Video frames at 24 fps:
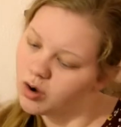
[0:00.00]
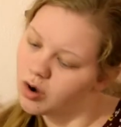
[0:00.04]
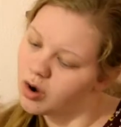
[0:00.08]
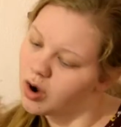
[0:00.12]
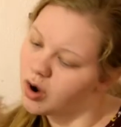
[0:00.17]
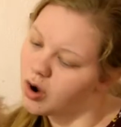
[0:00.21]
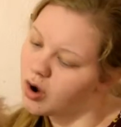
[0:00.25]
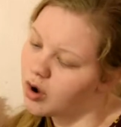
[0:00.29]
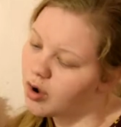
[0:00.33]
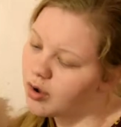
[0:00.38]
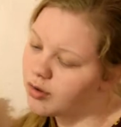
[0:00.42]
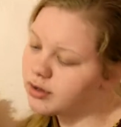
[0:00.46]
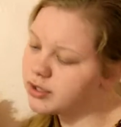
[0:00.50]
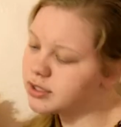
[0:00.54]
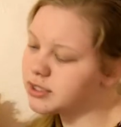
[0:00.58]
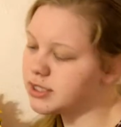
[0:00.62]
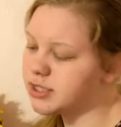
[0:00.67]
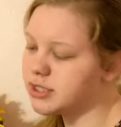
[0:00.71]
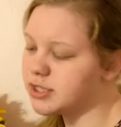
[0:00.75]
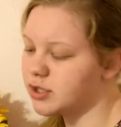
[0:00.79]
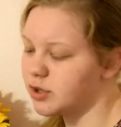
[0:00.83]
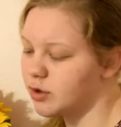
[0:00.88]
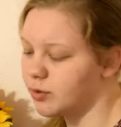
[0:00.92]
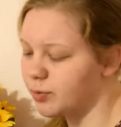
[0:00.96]
Oh, this
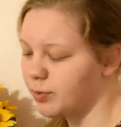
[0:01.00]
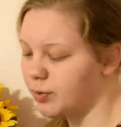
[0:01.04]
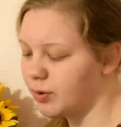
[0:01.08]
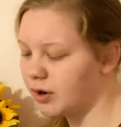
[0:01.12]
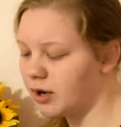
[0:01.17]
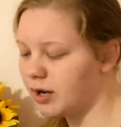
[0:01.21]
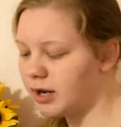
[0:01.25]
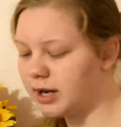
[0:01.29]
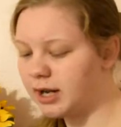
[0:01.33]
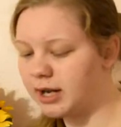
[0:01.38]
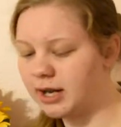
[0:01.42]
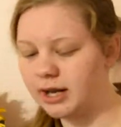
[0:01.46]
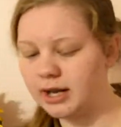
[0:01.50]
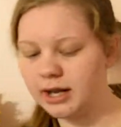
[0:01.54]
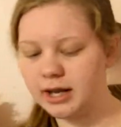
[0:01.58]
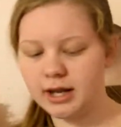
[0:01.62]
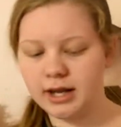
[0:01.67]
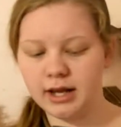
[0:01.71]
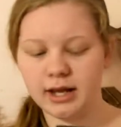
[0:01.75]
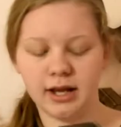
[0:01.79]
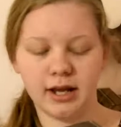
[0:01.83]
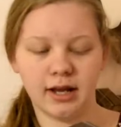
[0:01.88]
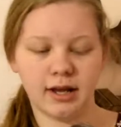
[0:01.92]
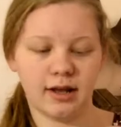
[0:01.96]
is so
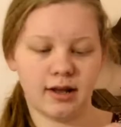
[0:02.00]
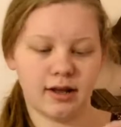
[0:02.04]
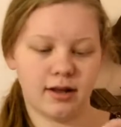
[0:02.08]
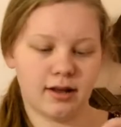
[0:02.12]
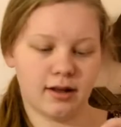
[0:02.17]
pretty.